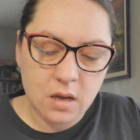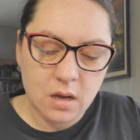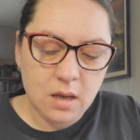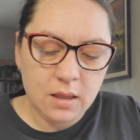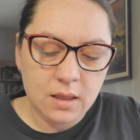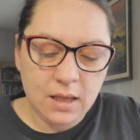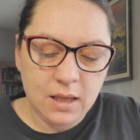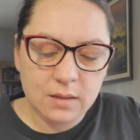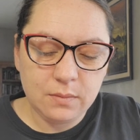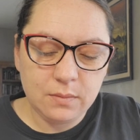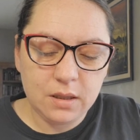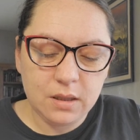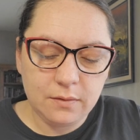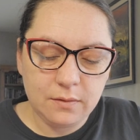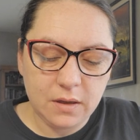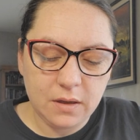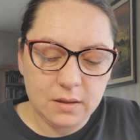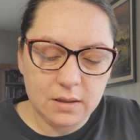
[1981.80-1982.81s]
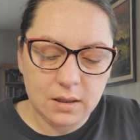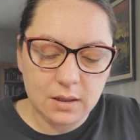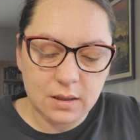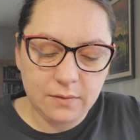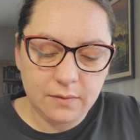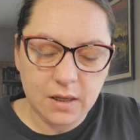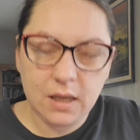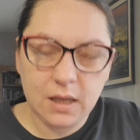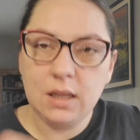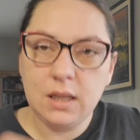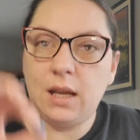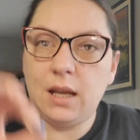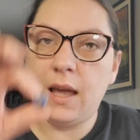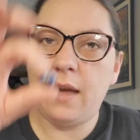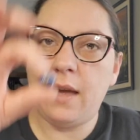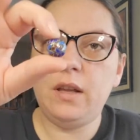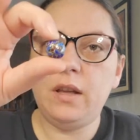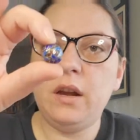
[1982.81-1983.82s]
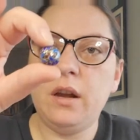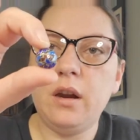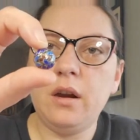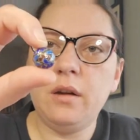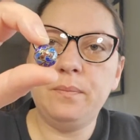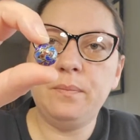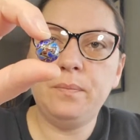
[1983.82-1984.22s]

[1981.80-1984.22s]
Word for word: These ones feel significantly heavier.